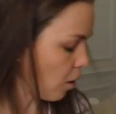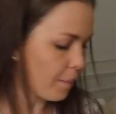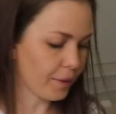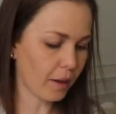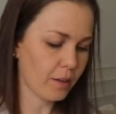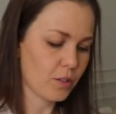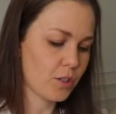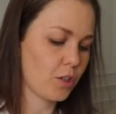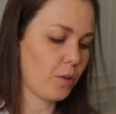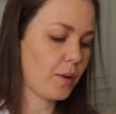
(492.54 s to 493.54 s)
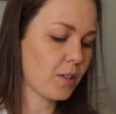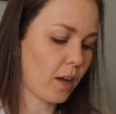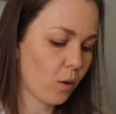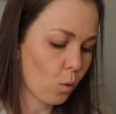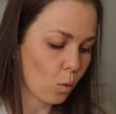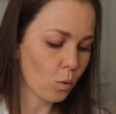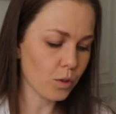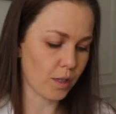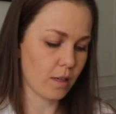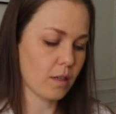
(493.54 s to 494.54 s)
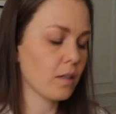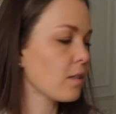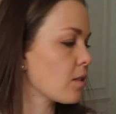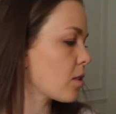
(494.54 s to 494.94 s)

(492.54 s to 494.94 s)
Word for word: I'm going to do is I ordered